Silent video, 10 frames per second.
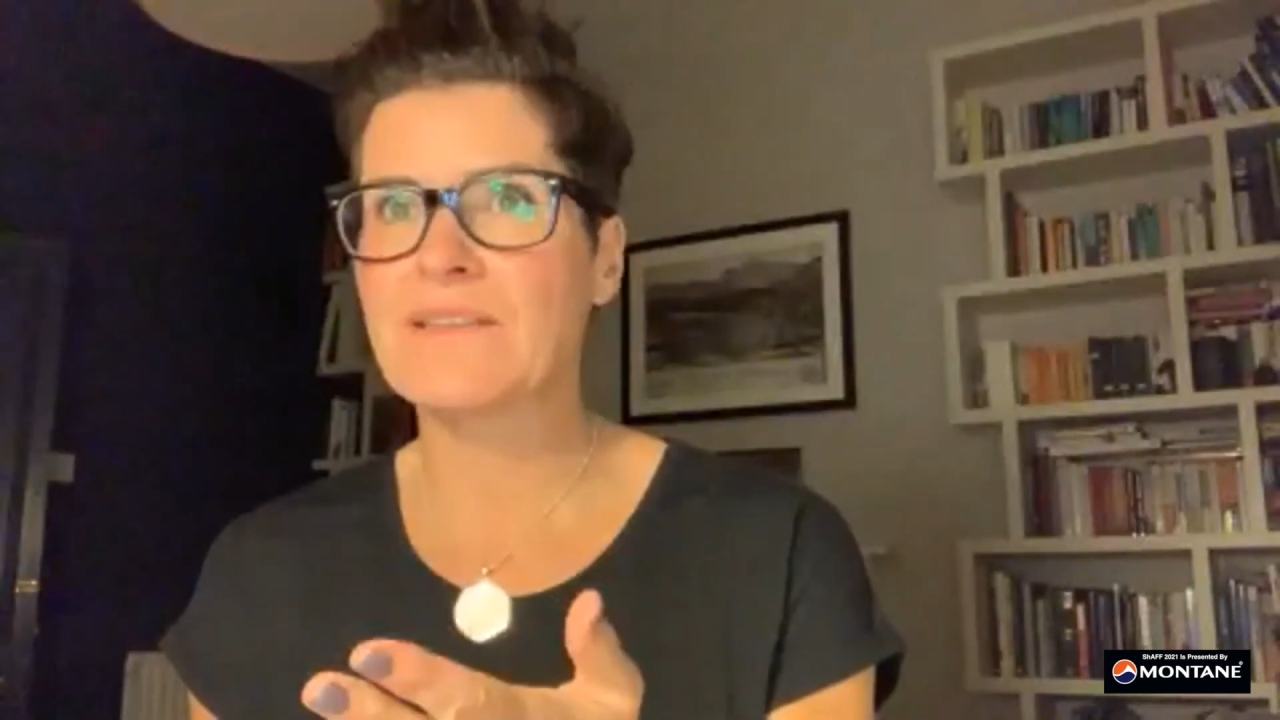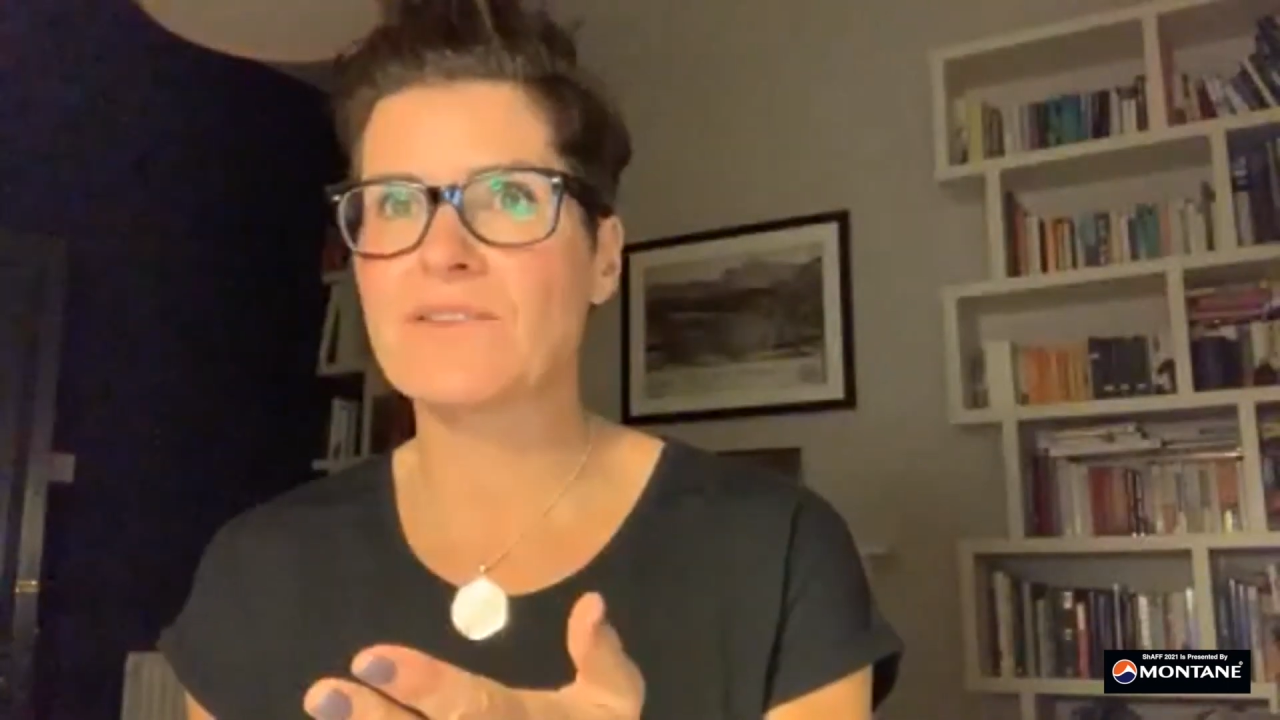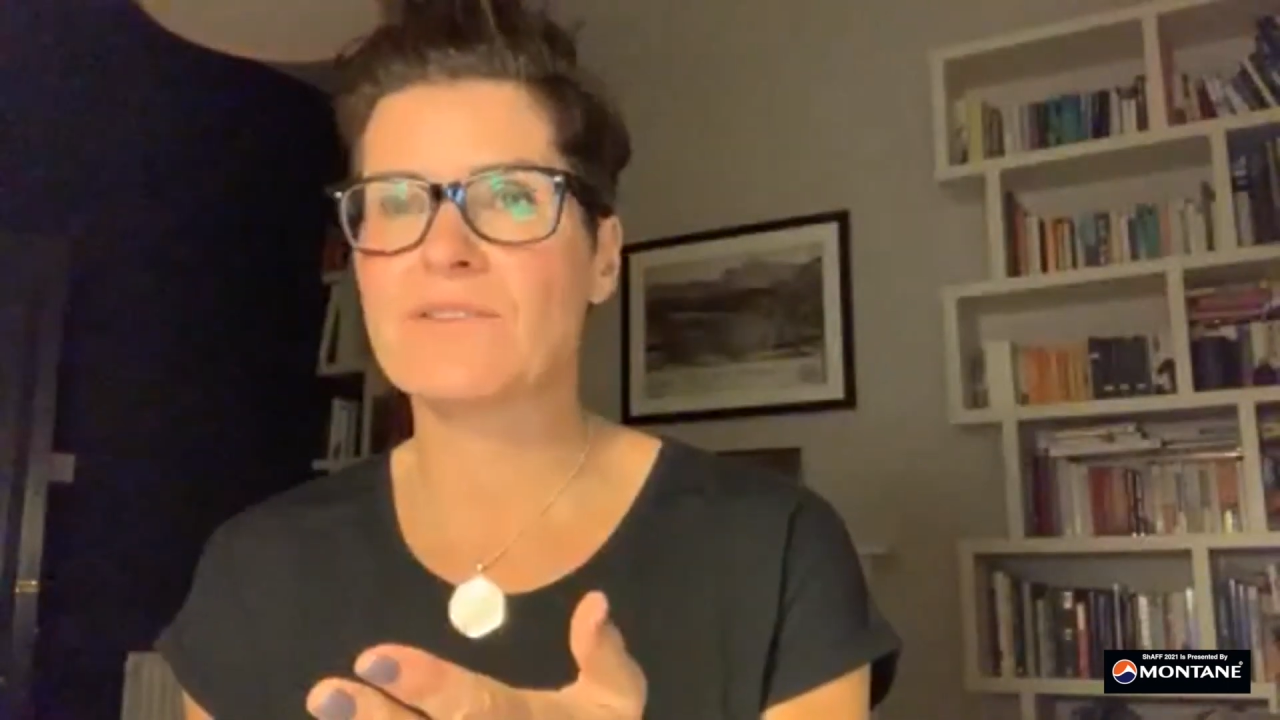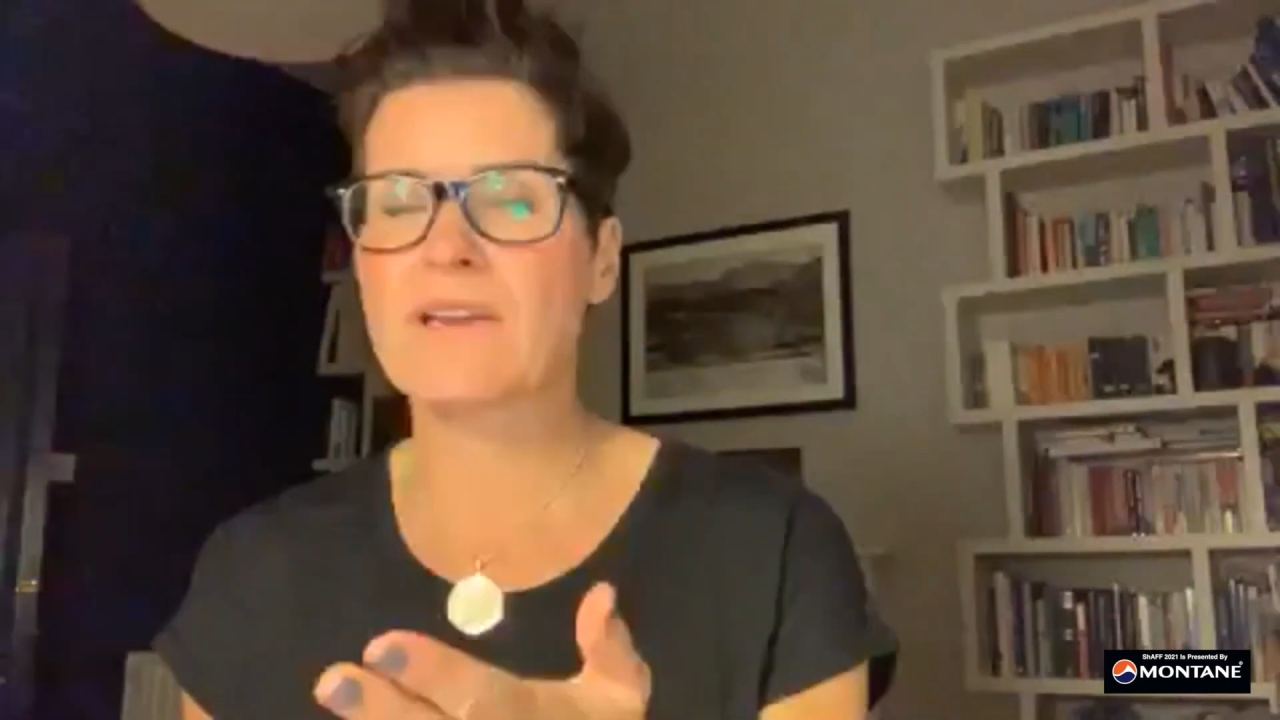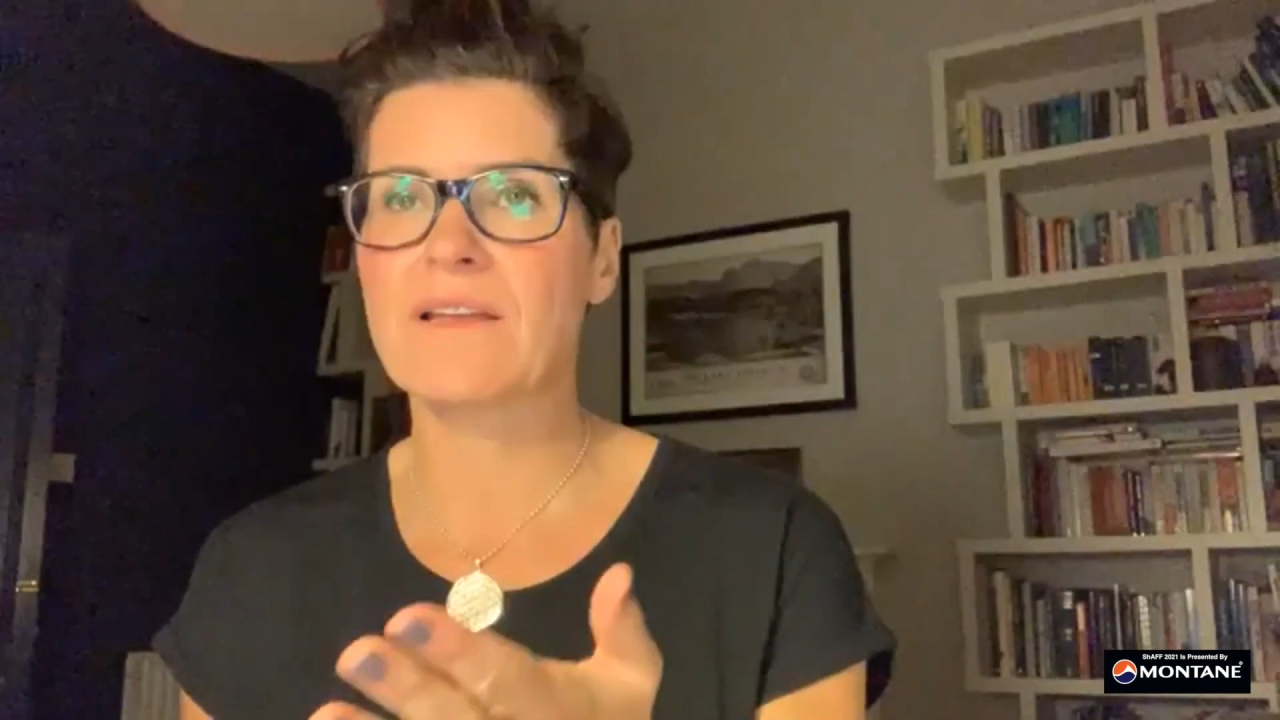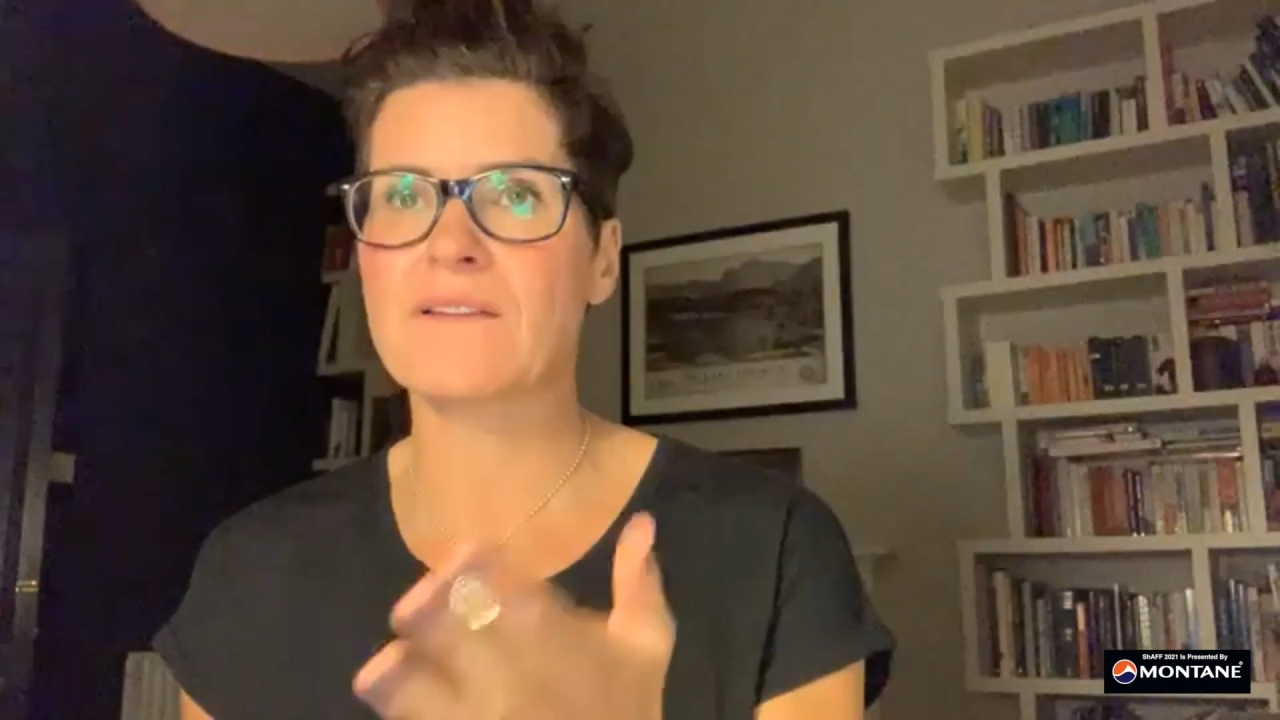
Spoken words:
you can